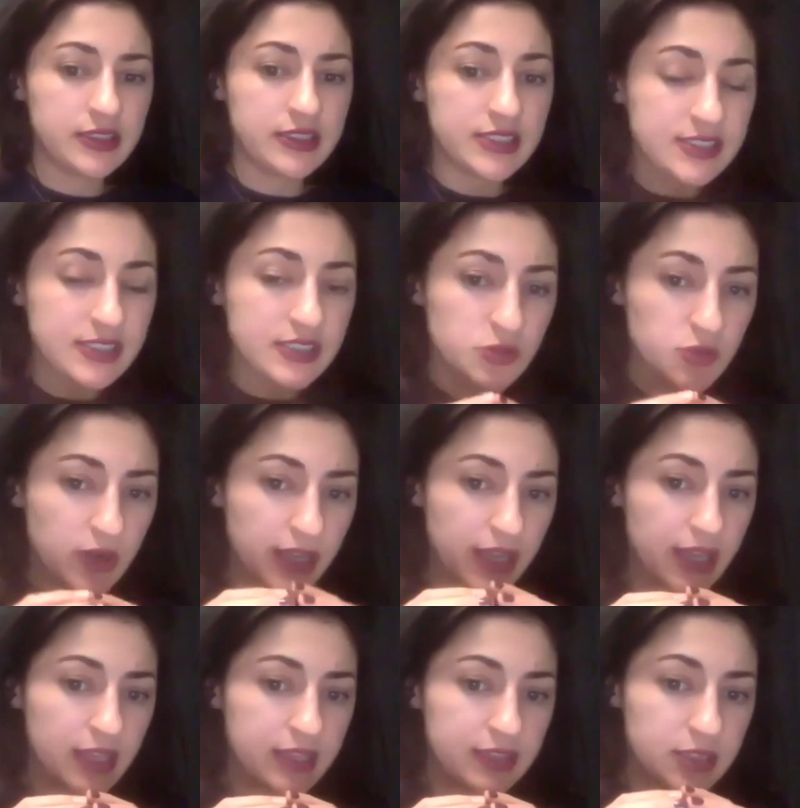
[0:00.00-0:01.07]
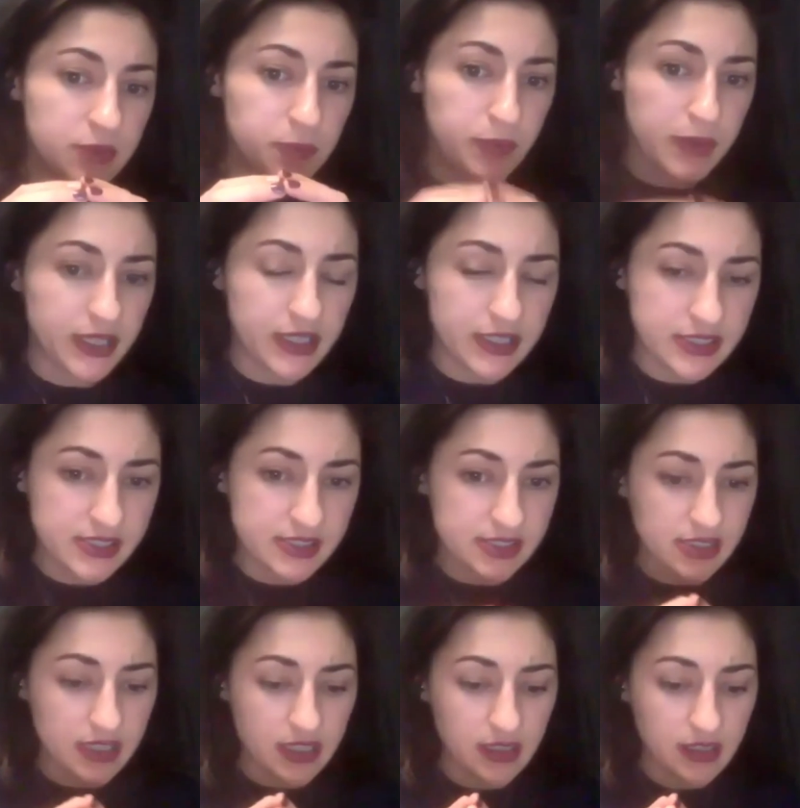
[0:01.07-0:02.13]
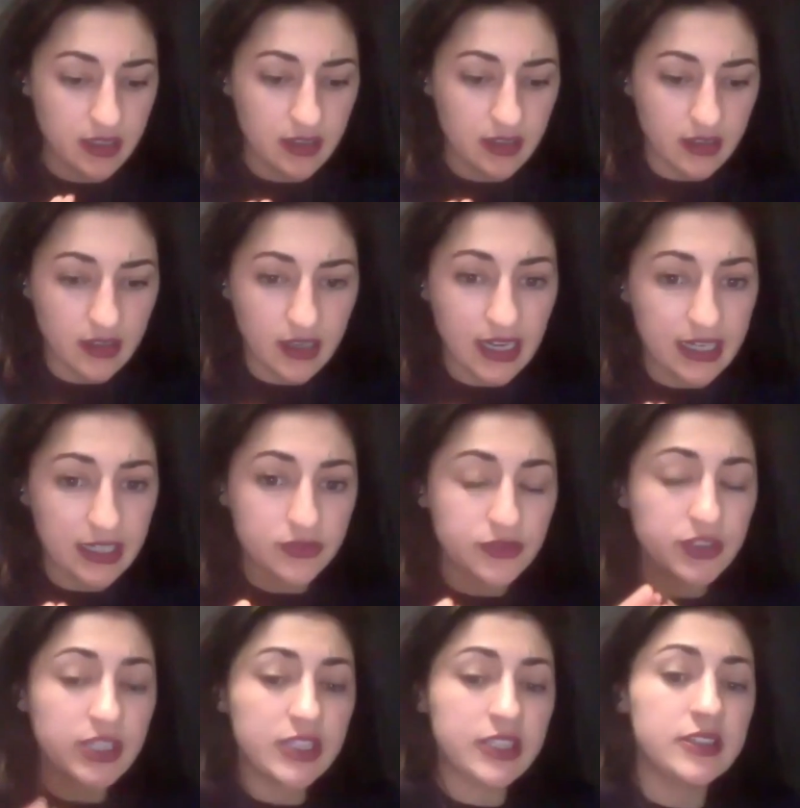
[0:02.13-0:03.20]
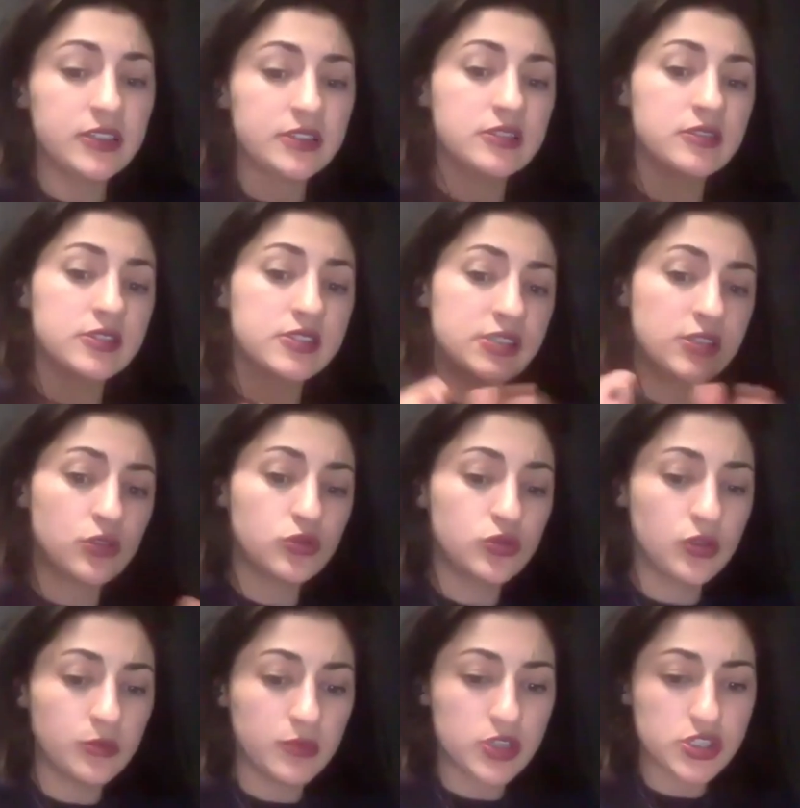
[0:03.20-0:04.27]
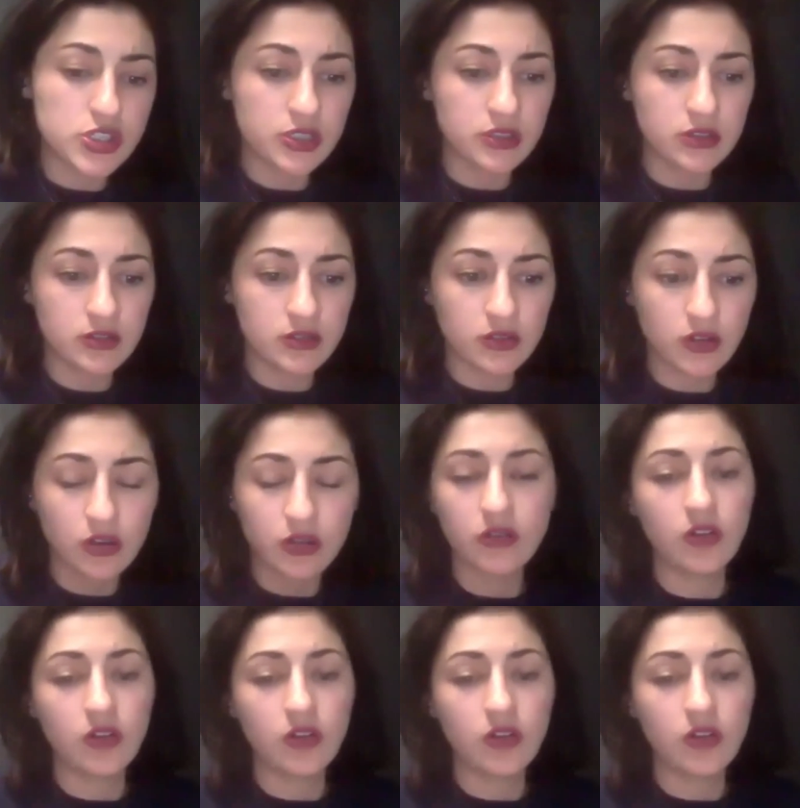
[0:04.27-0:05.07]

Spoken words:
this is where the biggest kind of hidden CO2 emission